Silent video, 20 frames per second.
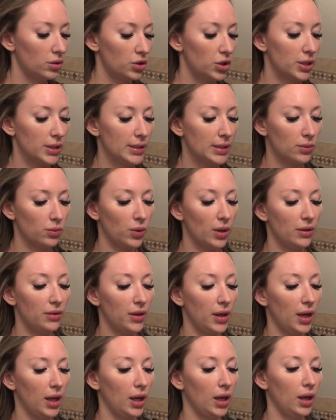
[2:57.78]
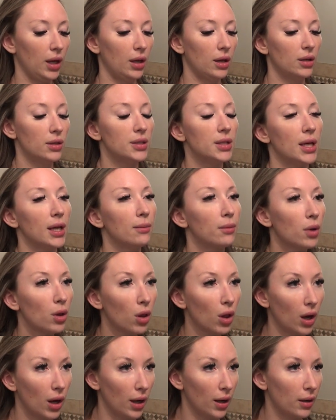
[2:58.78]
just with a damp
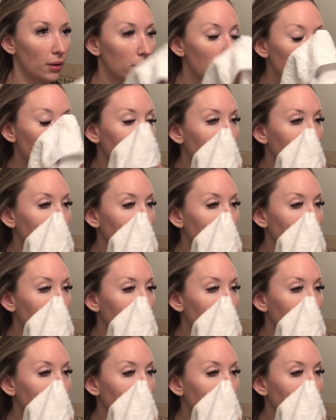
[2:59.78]
cloth.